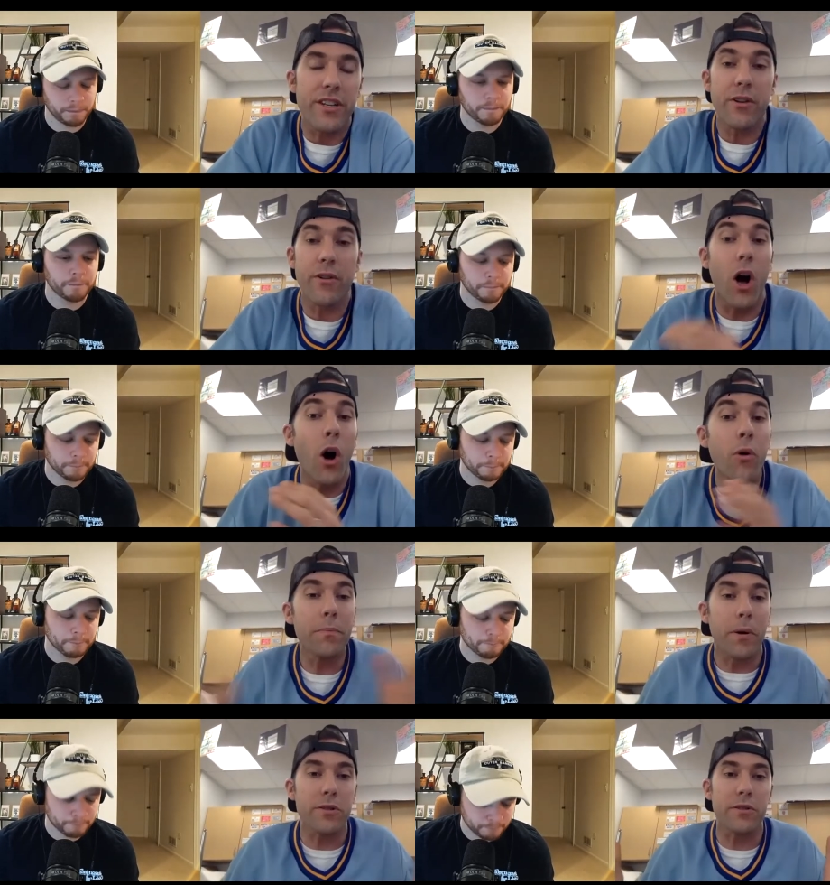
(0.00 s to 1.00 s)
Speaker 1: your
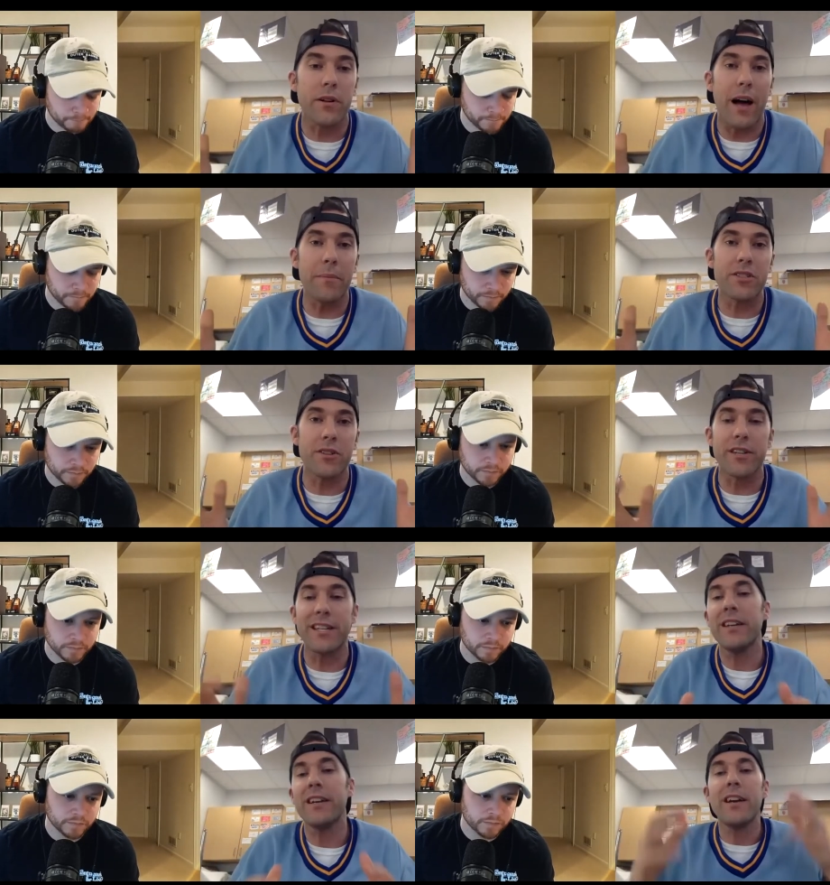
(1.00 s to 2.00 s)
own personal hobby
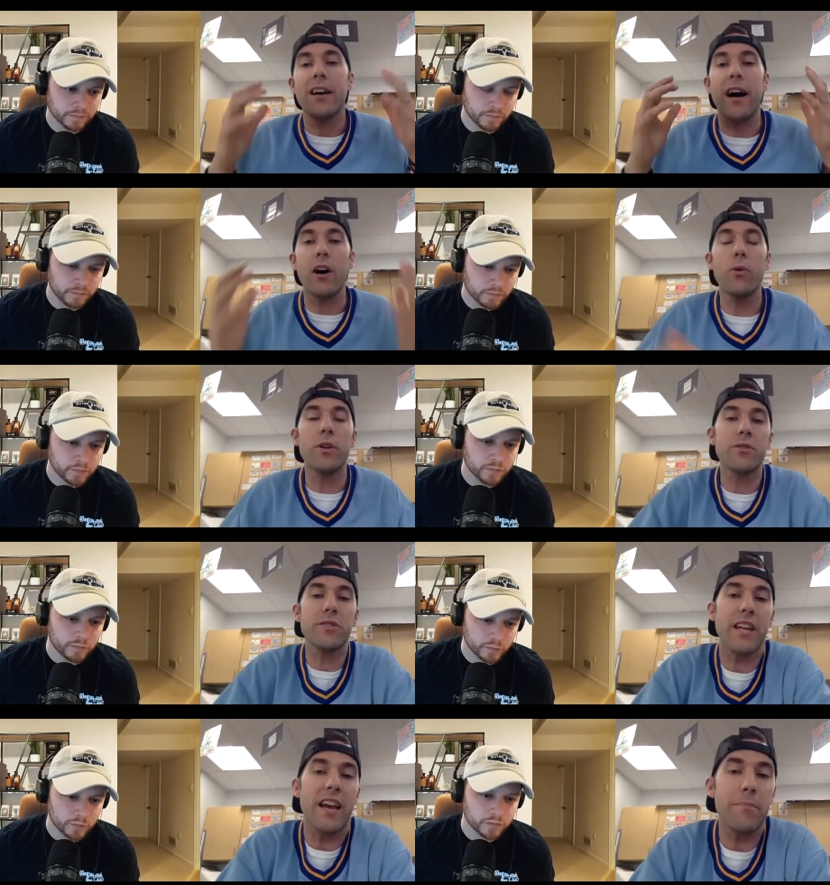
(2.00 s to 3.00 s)
journey, uh, who would
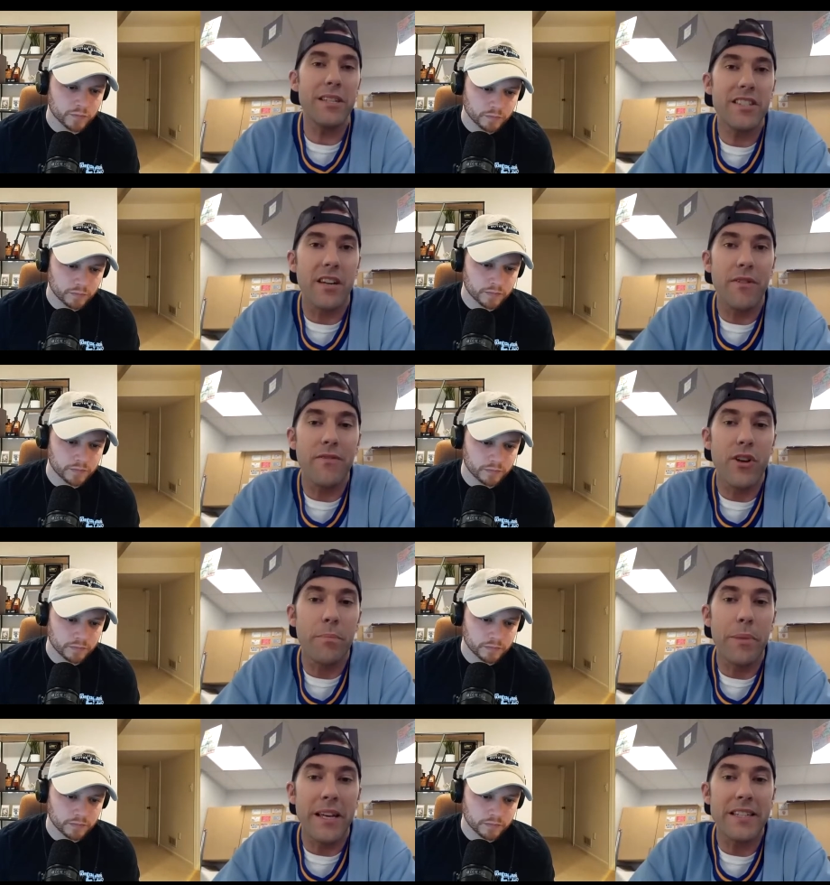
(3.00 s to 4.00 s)
you say have been some of
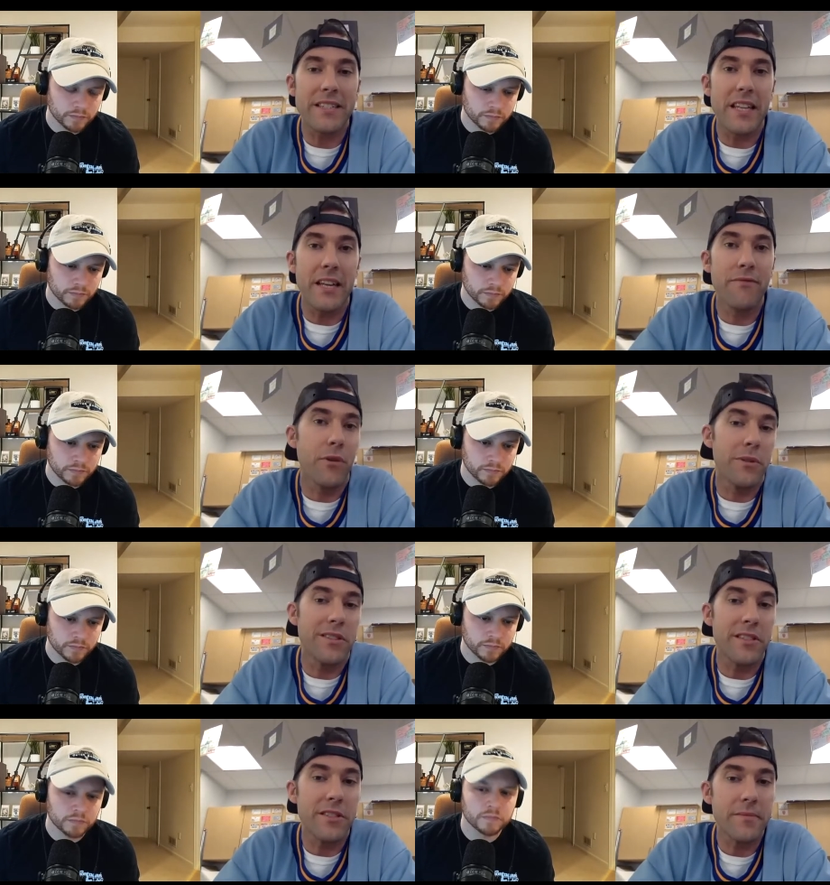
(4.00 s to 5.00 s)
your biggest
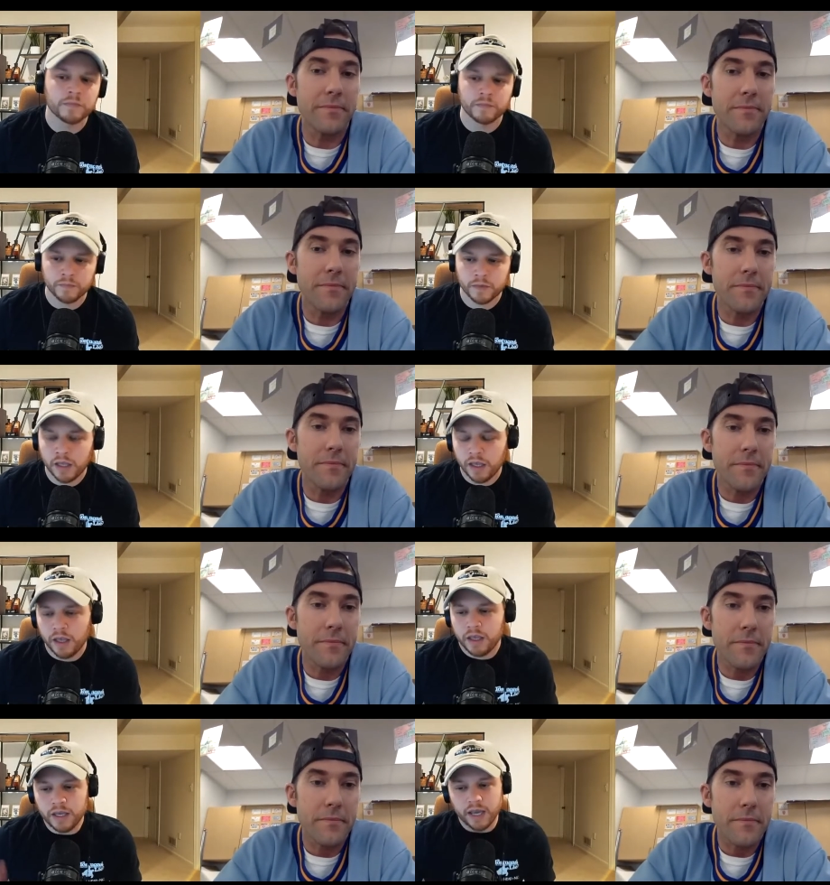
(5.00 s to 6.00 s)
influences?
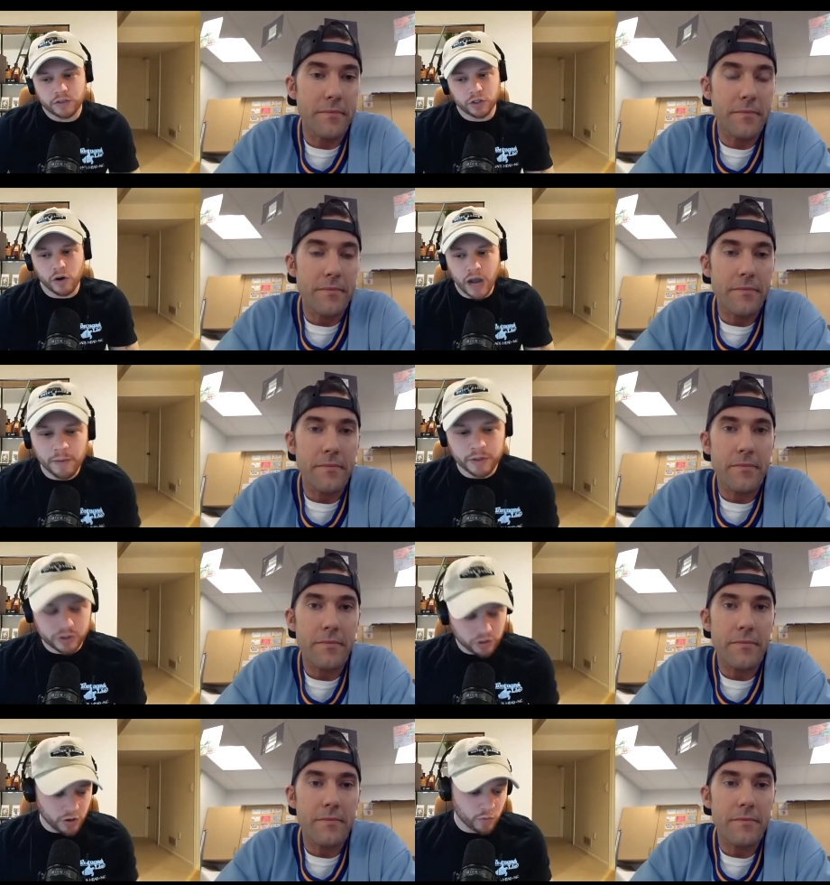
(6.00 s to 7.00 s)
Speaker 2: Yeah, so I'm gonna
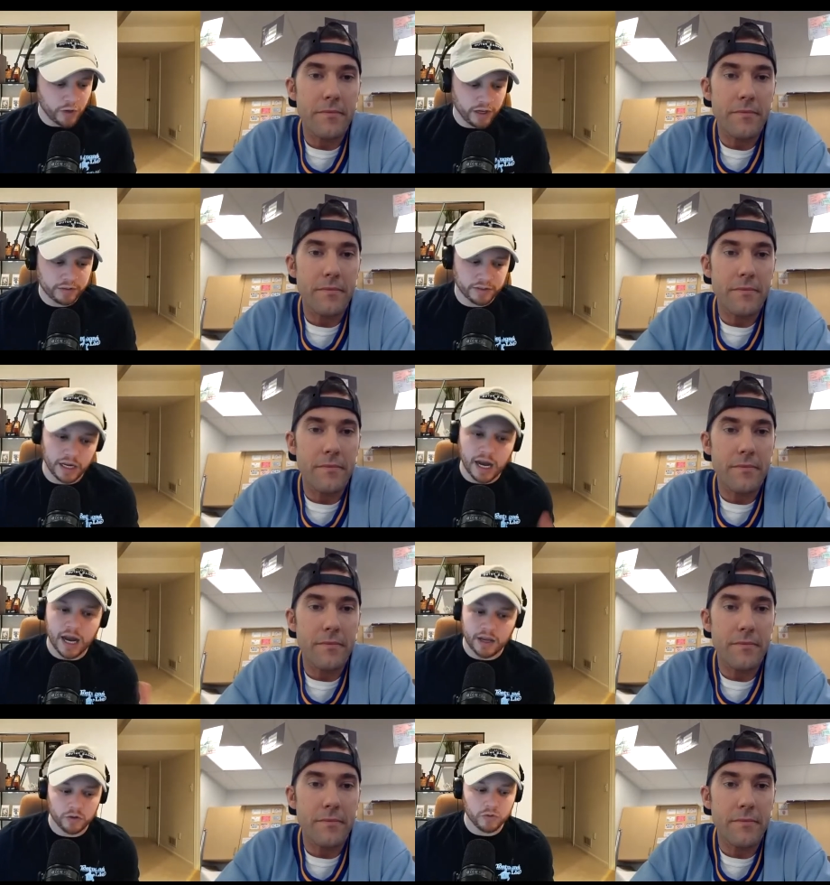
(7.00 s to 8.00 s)
start with the
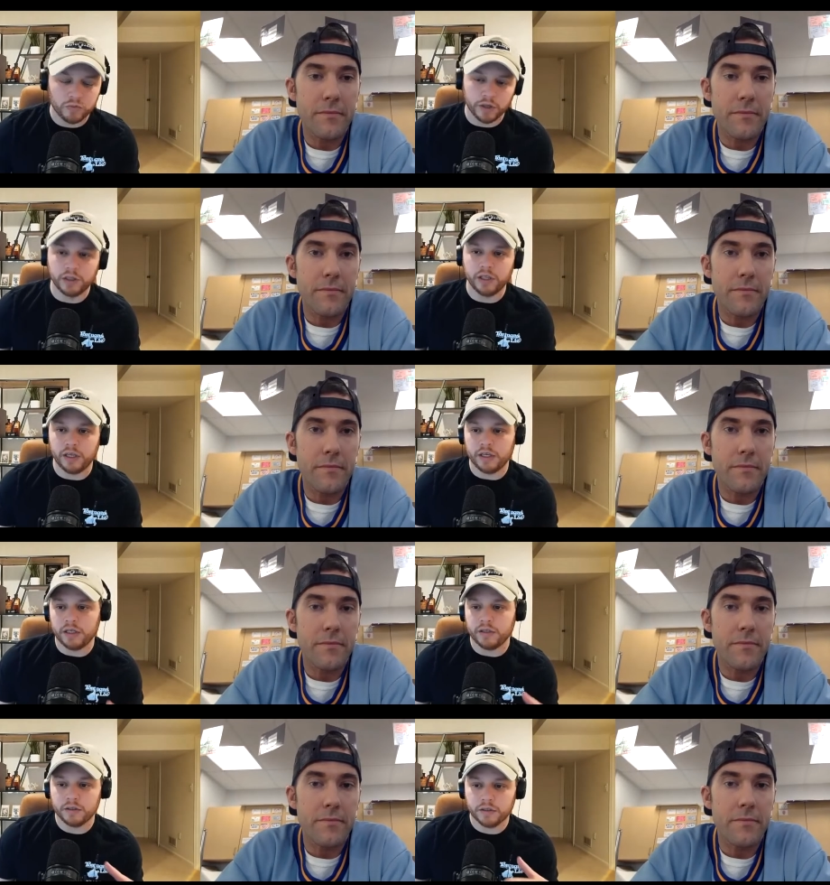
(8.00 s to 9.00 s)
guy who really
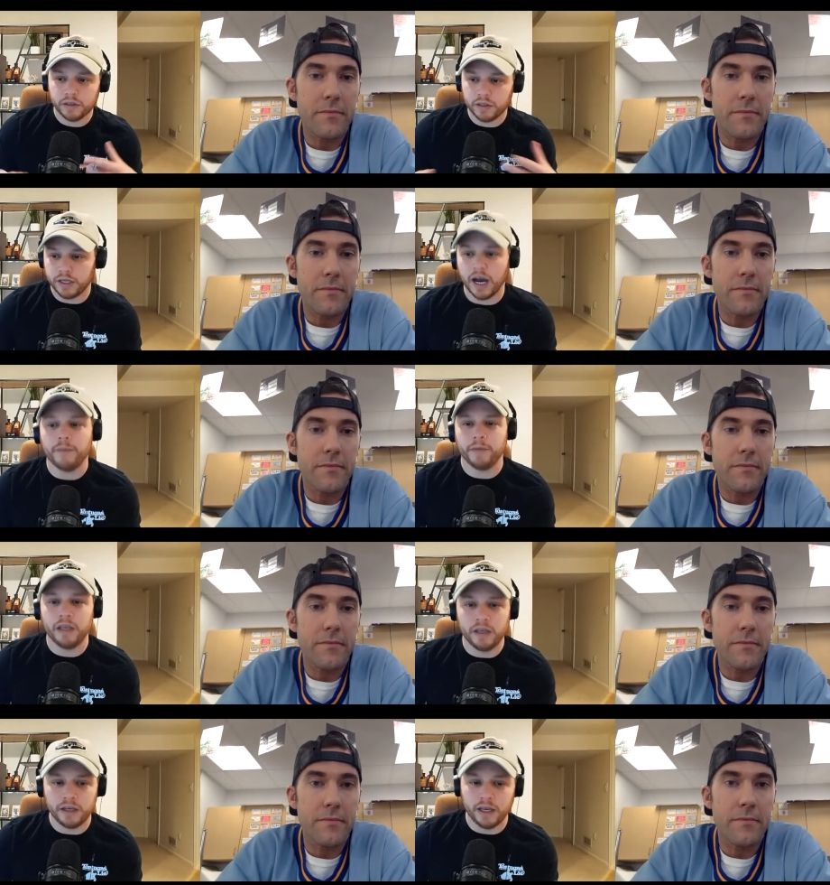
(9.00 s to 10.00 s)
got
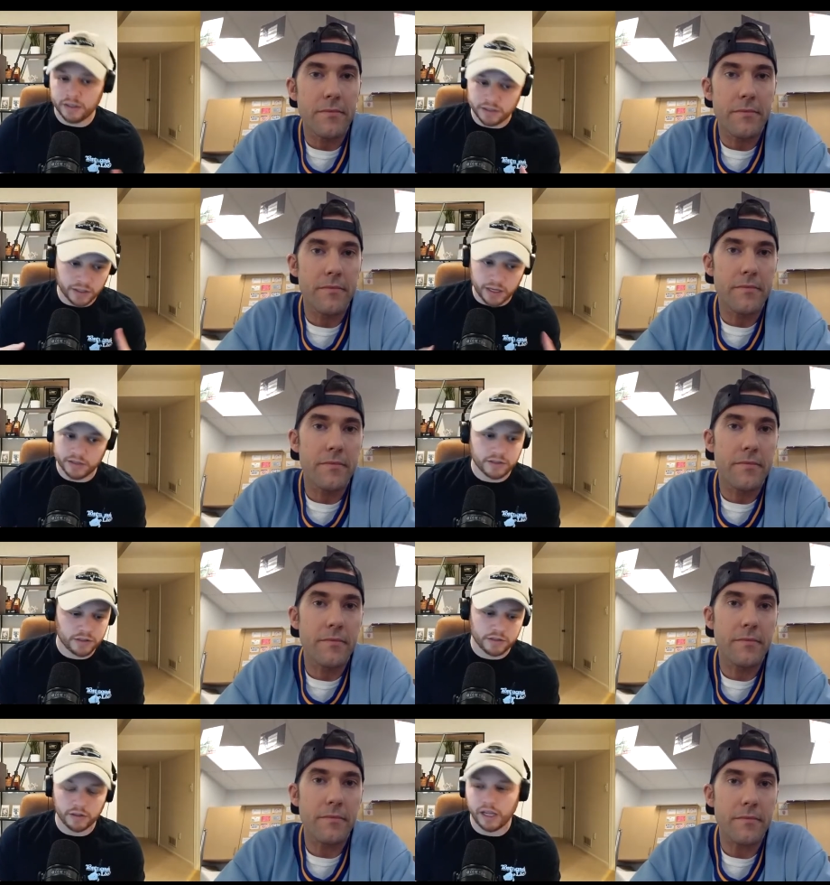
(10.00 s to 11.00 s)
me into
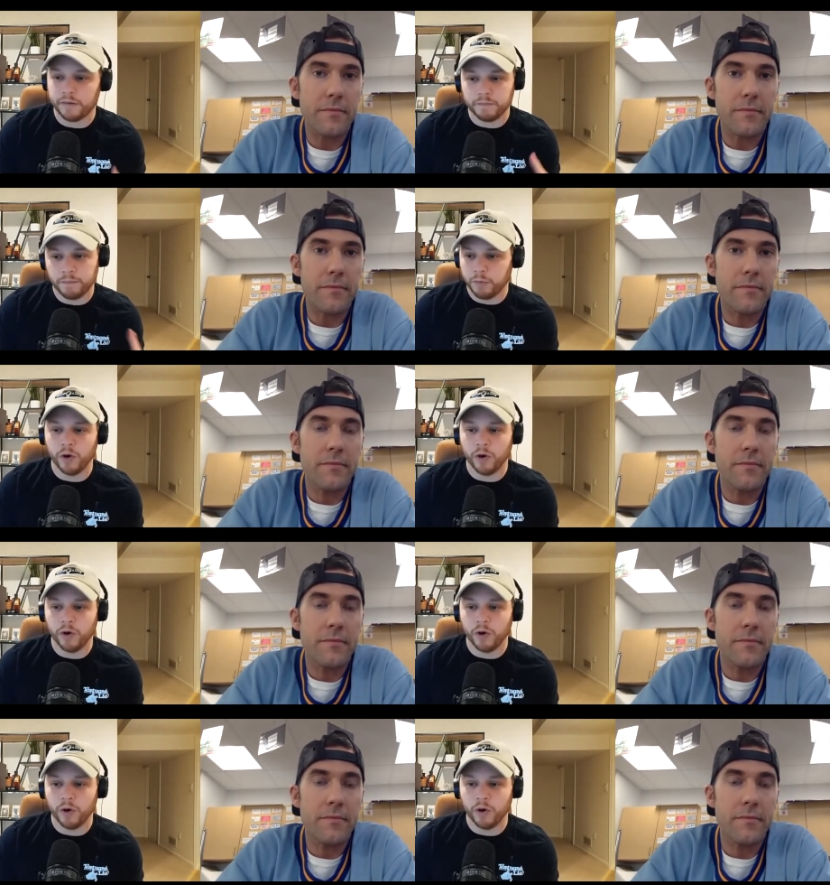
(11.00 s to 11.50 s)
this, like point